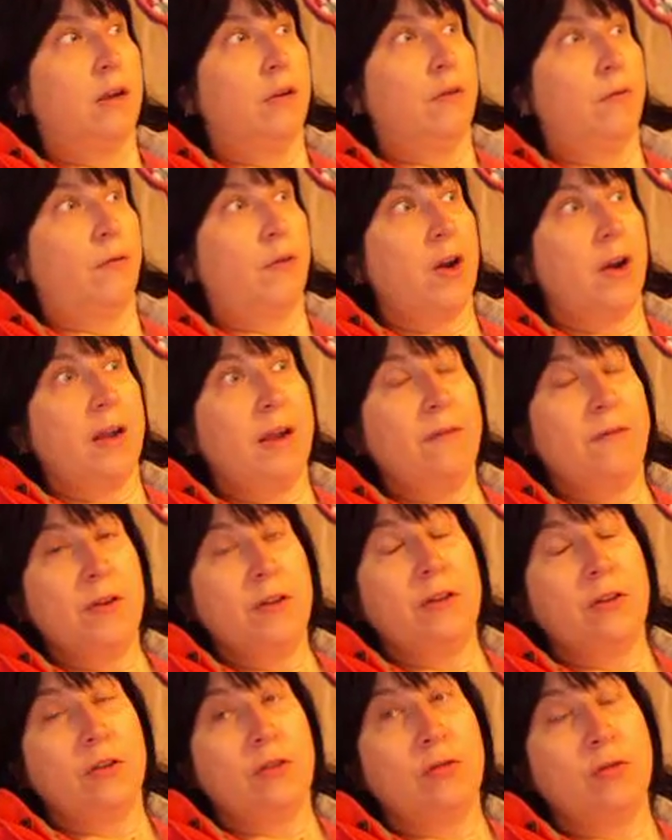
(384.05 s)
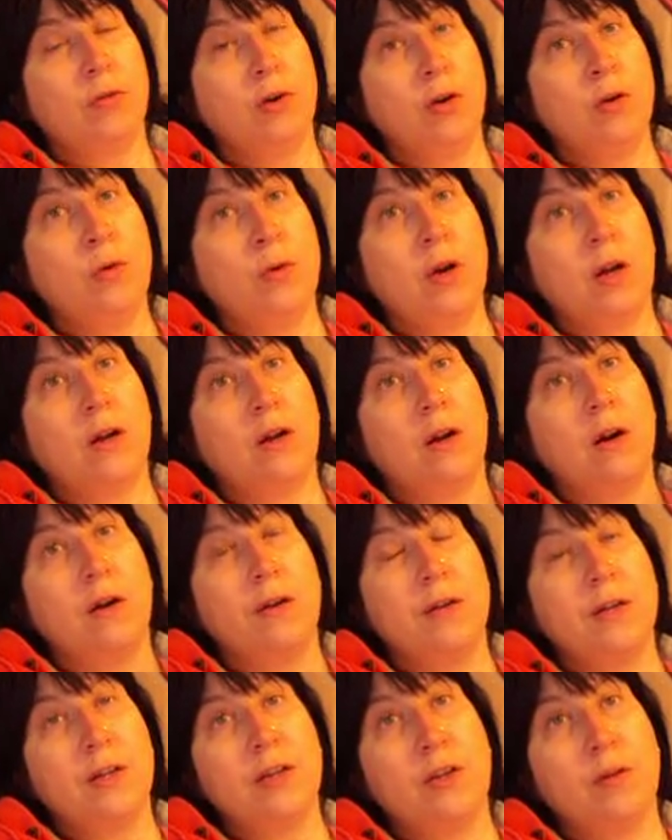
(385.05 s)
You've got even to grow a
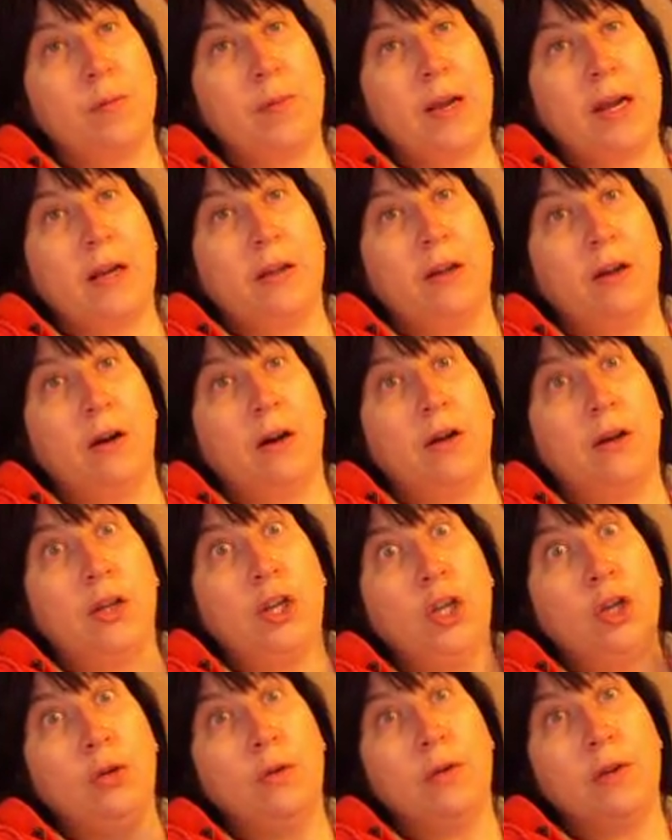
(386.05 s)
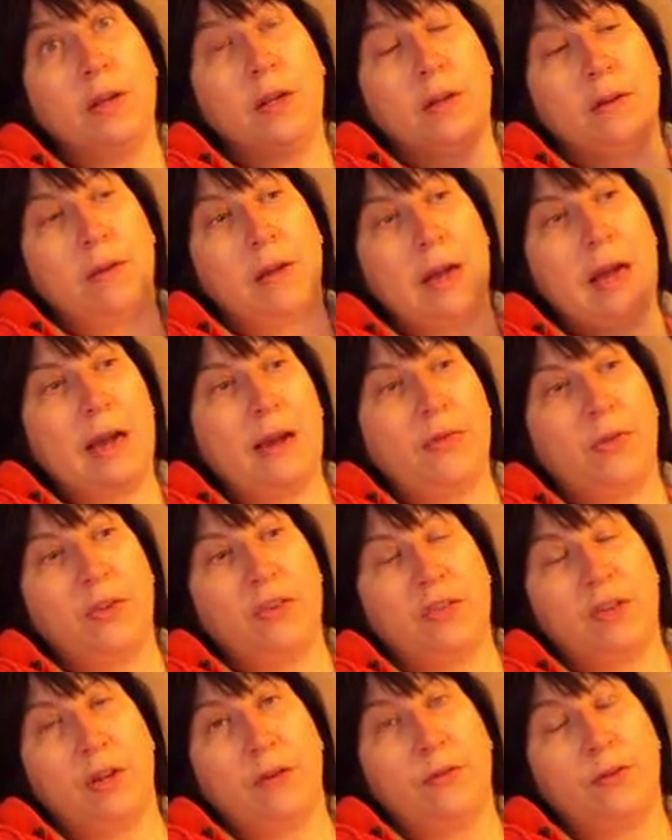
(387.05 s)
garden in your backyard, you need to
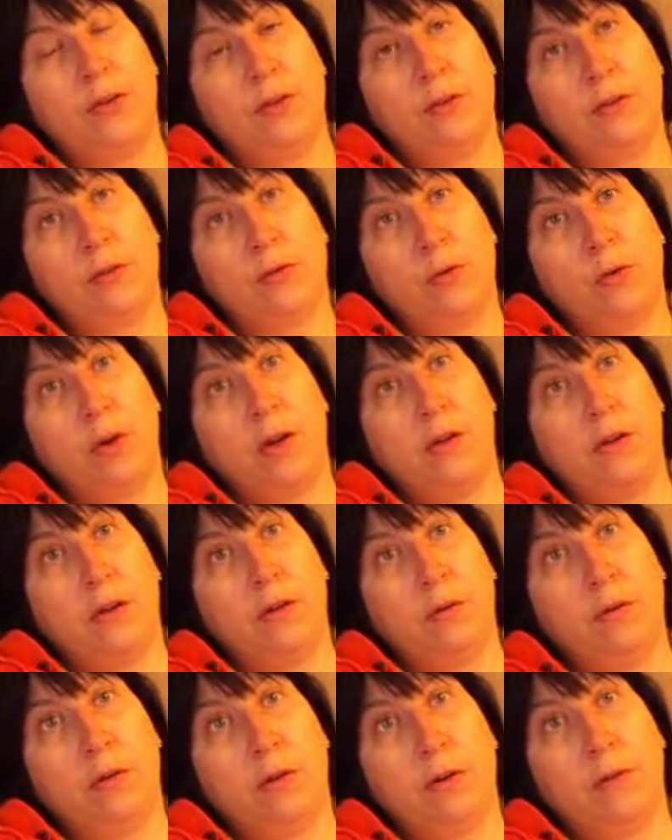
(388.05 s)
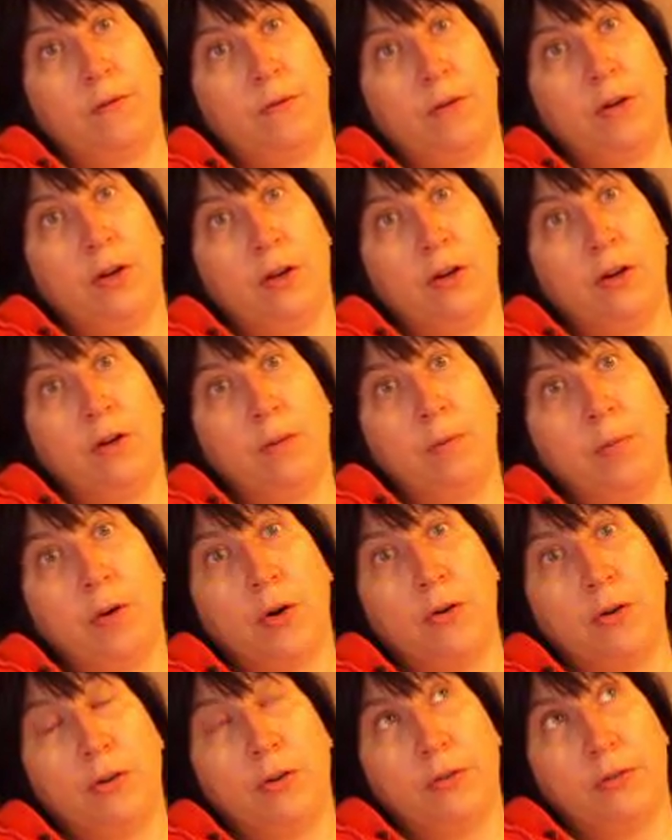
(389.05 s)
add stuff to the soil in order for your
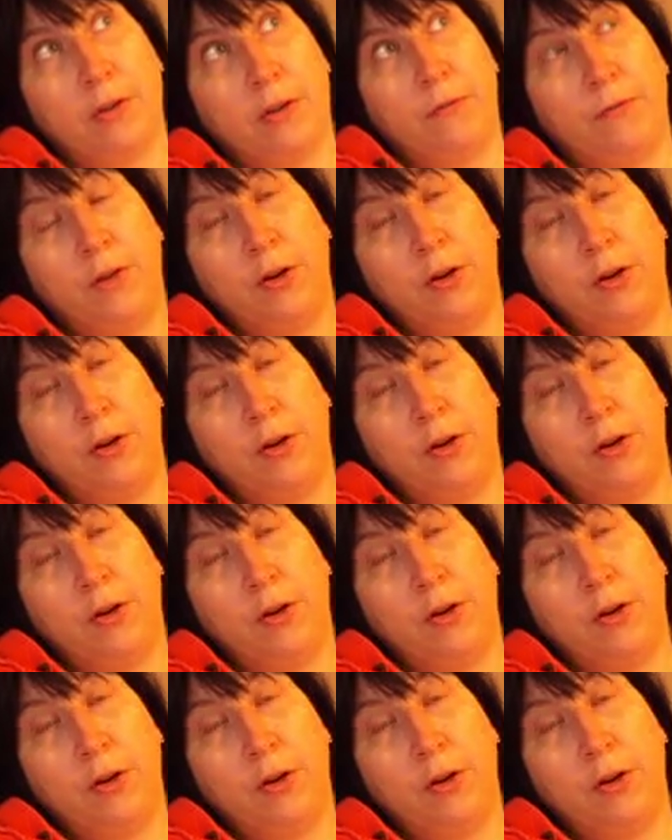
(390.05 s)
produce,